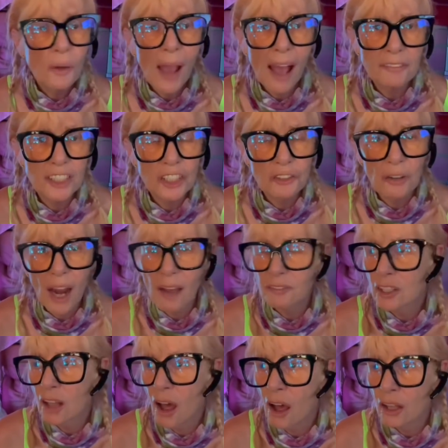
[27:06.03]
have to
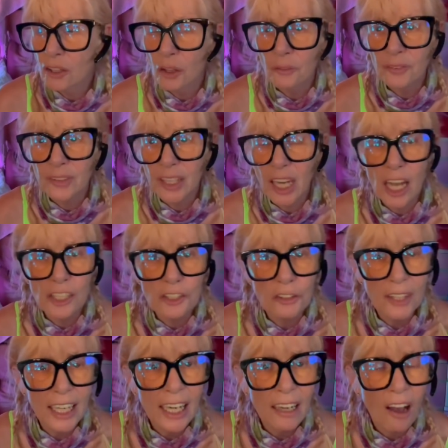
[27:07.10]
travel all over the
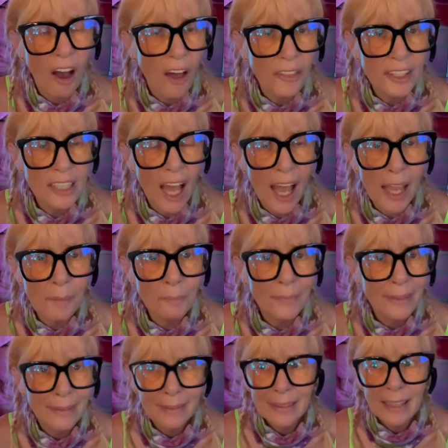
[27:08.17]
country all the time?
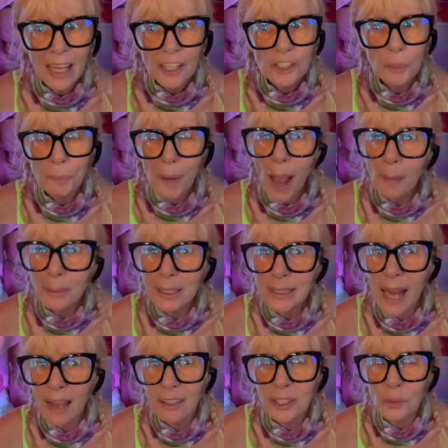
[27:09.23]
You're probably
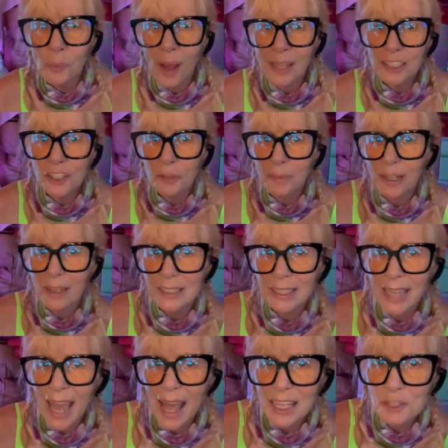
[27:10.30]
not going to want to because of
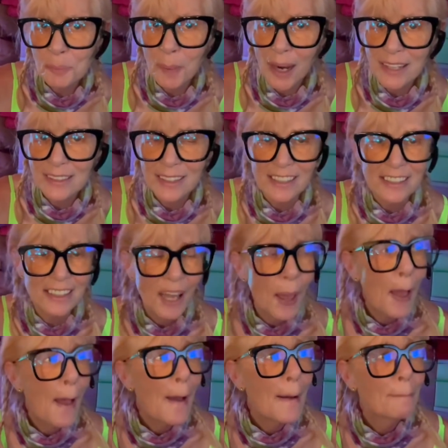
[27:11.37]
gas prices.
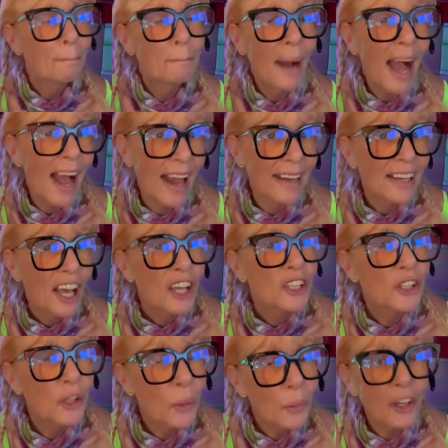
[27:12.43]
But
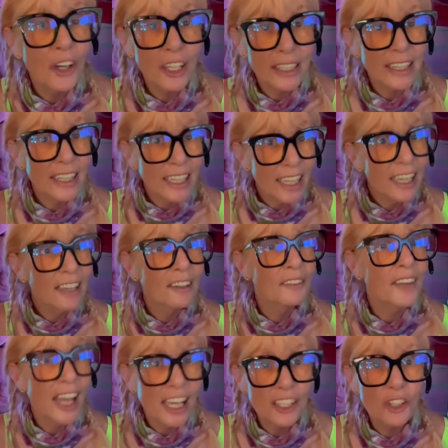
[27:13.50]
you could
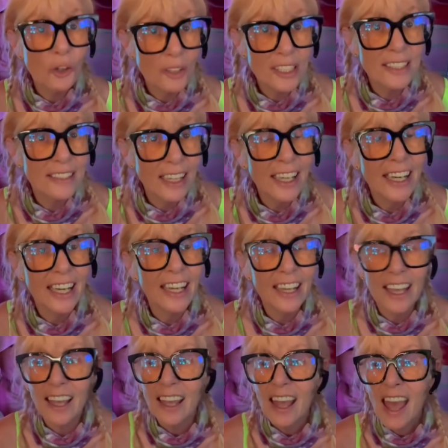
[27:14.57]
live in your city
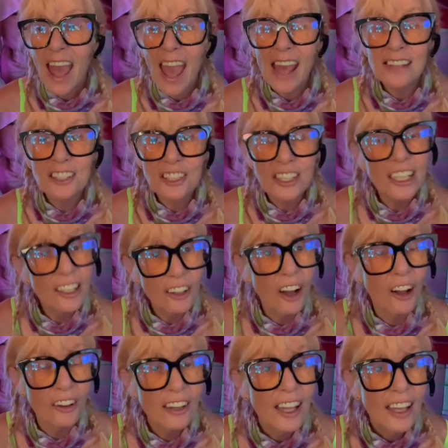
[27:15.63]
and
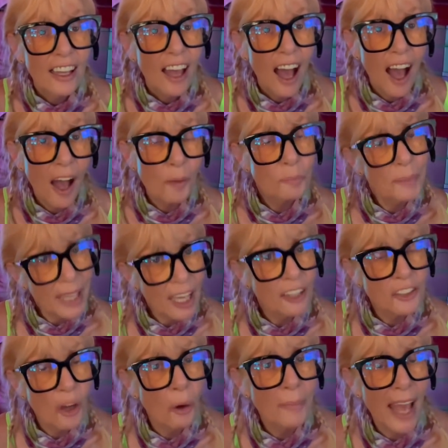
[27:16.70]
still um, be a
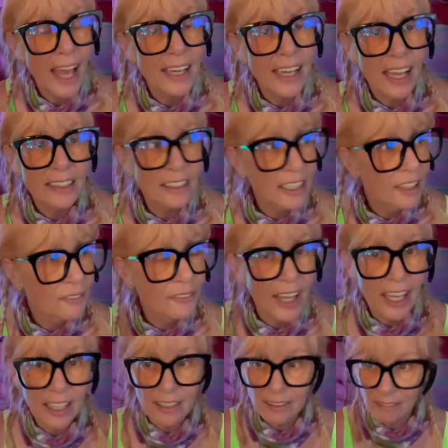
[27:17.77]
nomad and live
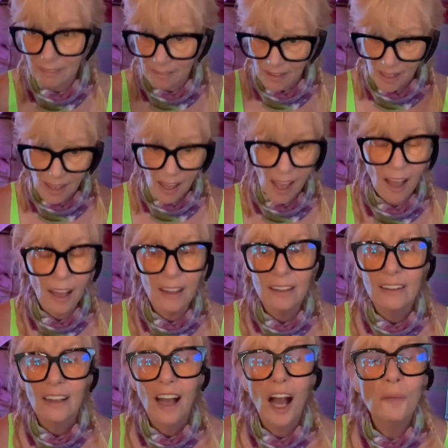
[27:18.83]
in uh,
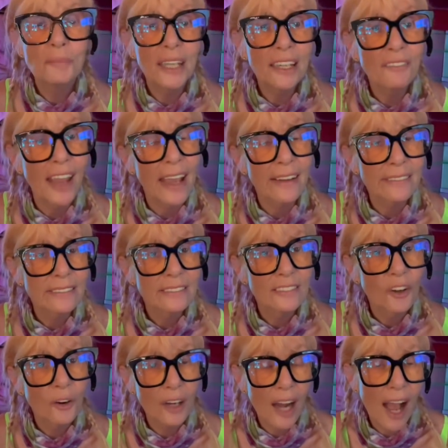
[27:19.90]
a minivan
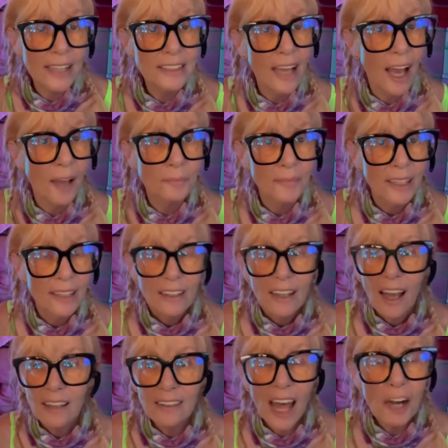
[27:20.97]
or a high top.
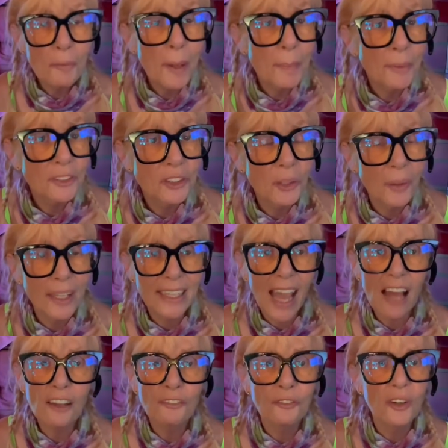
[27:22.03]
A lot of people do it.
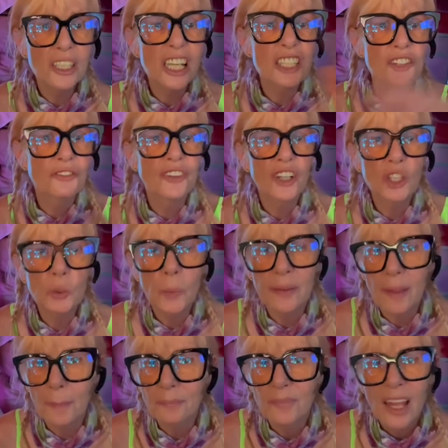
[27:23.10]
California's filled with
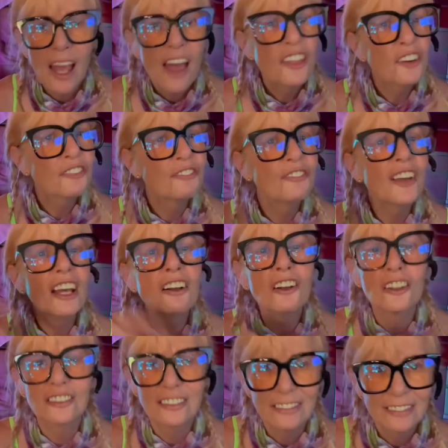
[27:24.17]
them. They're
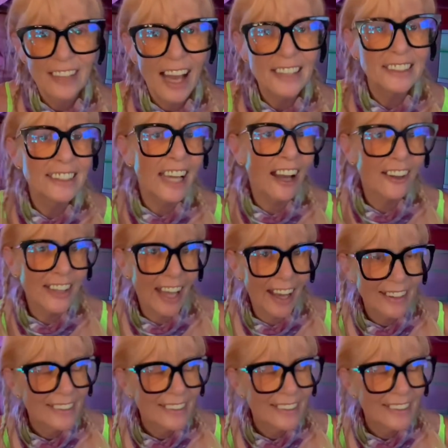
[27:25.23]
filled, I tell you.